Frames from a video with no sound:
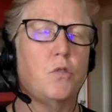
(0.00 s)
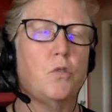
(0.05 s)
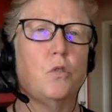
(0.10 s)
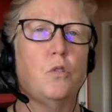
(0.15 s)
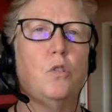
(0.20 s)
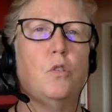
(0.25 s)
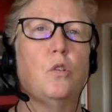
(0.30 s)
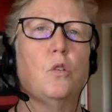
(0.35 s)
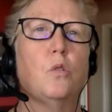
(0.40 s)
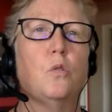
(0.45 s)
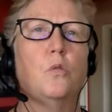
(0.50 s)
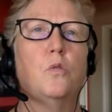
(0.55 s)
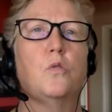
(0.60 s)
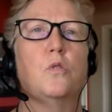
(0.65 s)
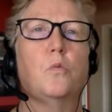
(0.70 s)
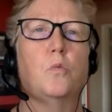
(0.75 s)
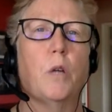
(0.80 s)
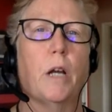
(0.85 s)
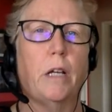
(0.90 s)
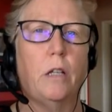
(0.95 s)
to
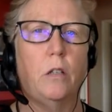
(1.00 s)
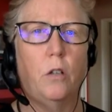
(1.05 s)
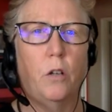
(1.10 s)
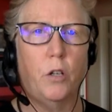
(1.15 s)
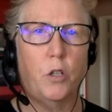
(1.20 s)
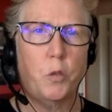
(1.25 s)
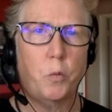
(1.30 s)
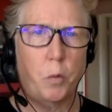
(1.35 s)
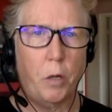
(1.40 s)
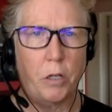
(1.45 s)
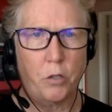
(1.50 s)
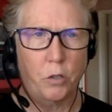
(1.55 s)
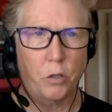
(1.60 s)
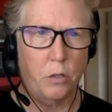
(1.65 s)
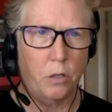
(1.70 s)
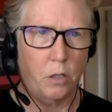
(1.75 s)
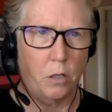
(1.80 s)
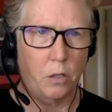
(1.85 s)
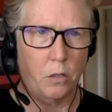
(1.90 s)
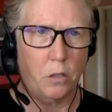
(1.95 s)
use regular
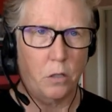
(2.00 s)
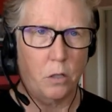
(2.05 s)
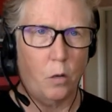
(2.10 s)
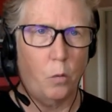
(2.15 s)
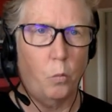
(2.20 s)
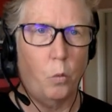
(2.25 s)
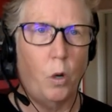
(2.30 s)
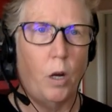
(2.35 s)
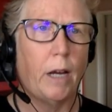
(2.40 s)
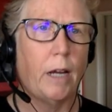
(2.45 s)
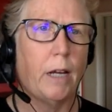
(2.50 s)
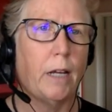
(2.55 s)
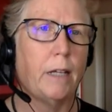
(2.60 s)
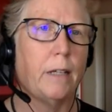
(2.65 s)
expressions in some way.